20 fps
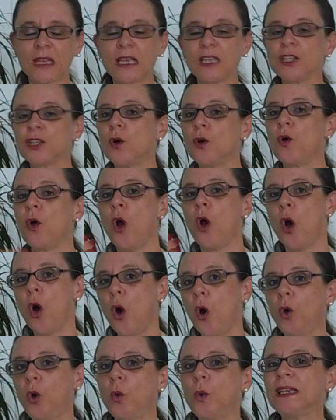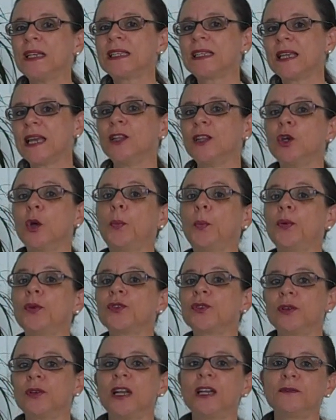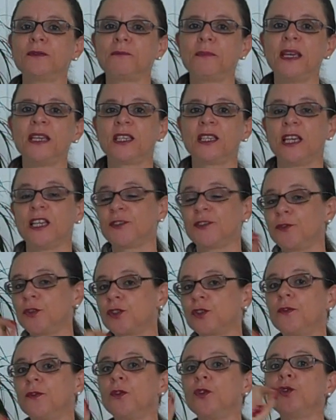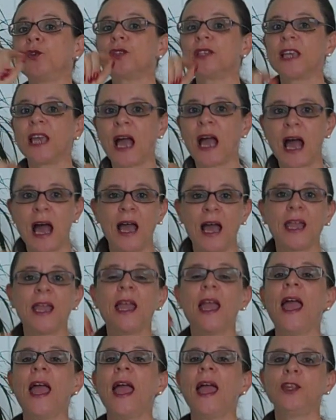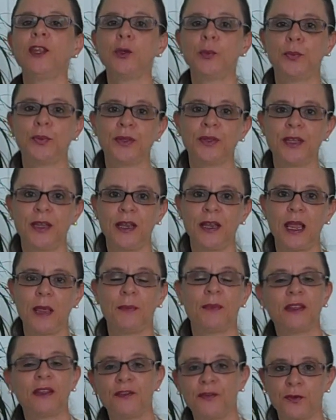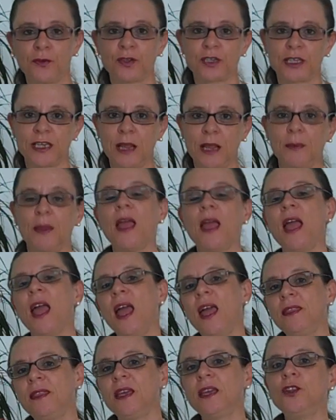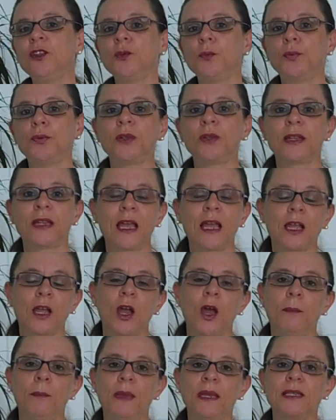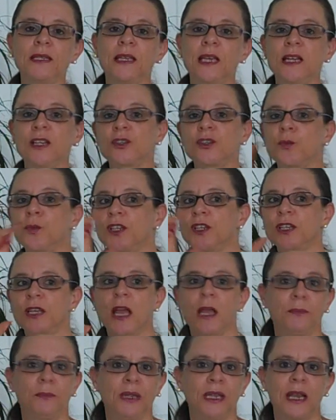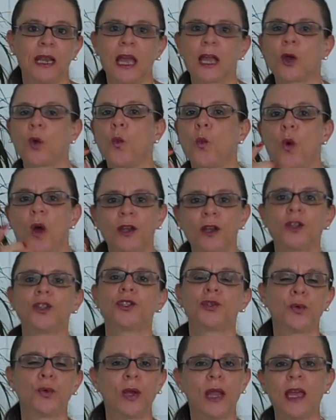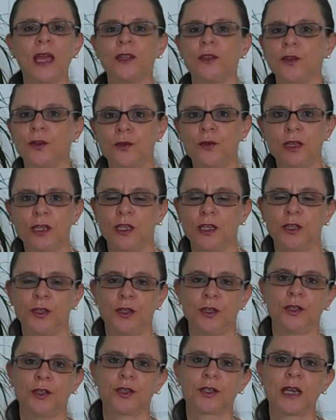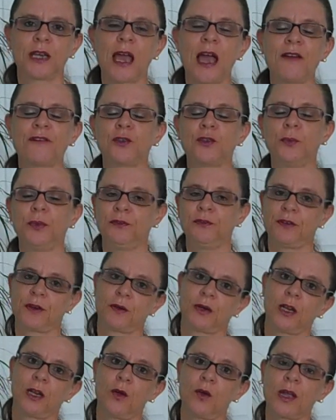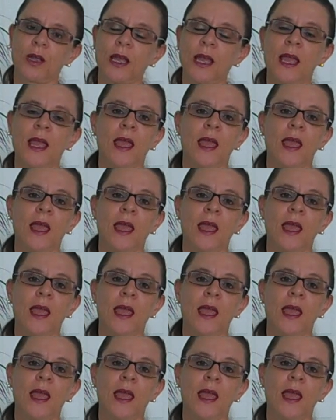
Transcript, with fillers: So always send a personalized message. First of all, you say hi and you put the name, the first name, and then you put like a message which can be like one or two line. You know, it, it doesn't have to be very long.